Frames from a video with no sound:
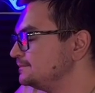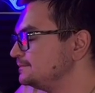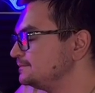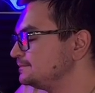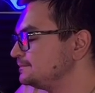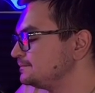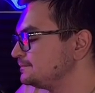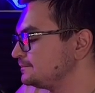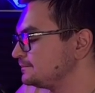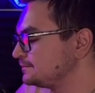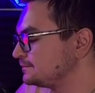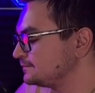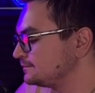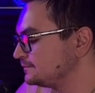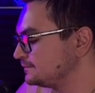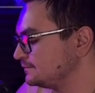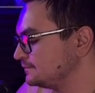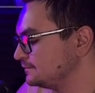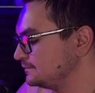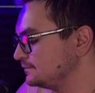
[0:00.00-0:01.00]

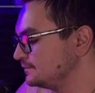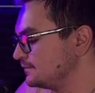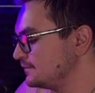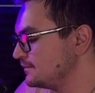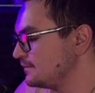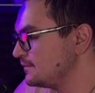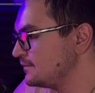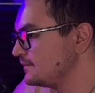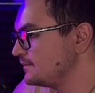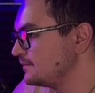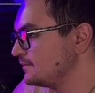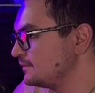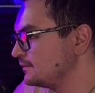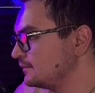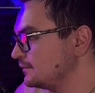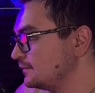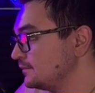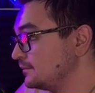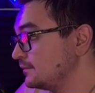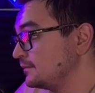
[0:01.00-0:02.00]

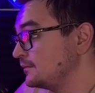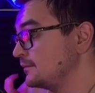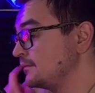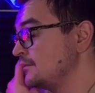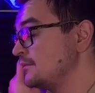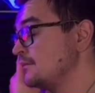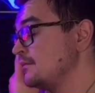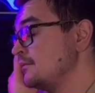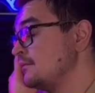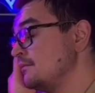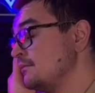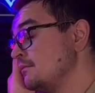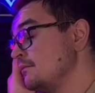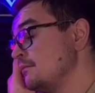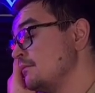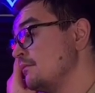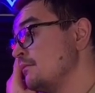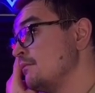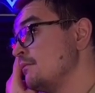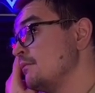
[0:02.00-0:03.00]

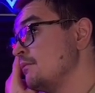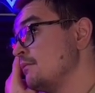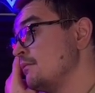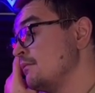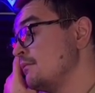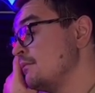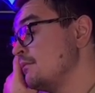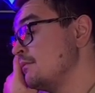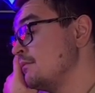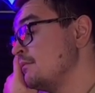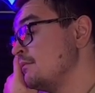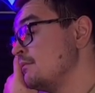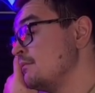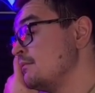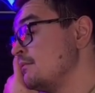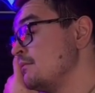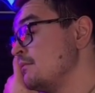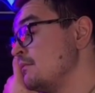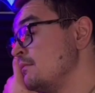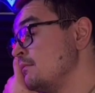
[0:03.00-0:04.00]

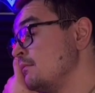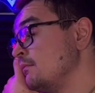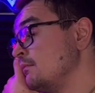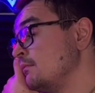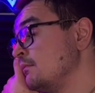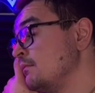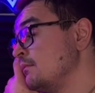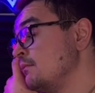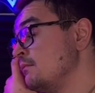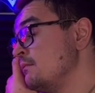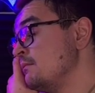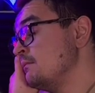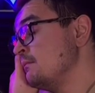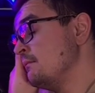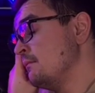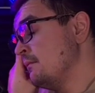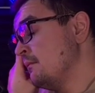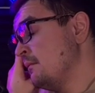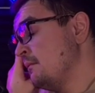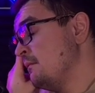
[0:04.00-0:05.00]

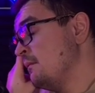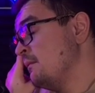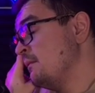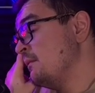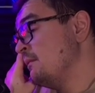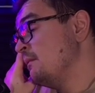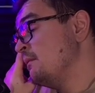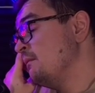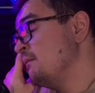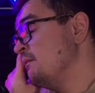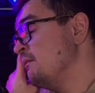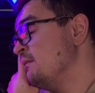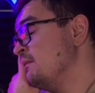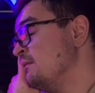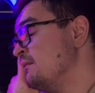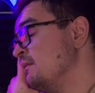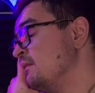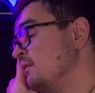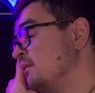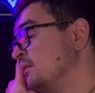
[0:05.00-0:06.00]

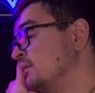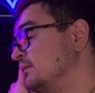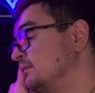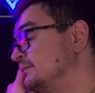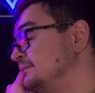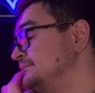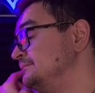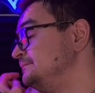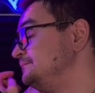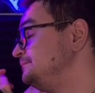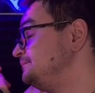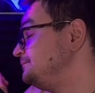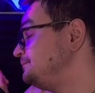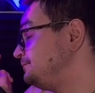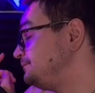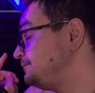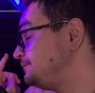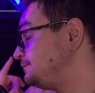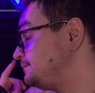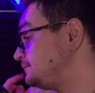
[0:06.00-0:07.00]

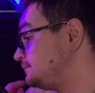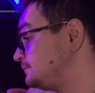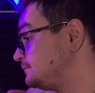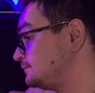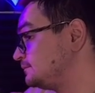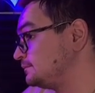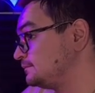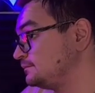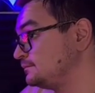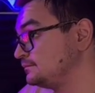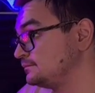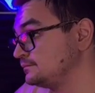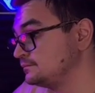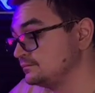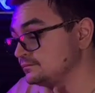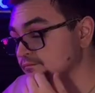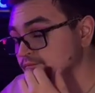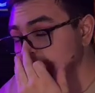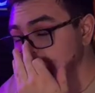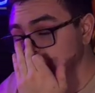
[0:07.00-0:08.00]
No words are spoken by the person on screen.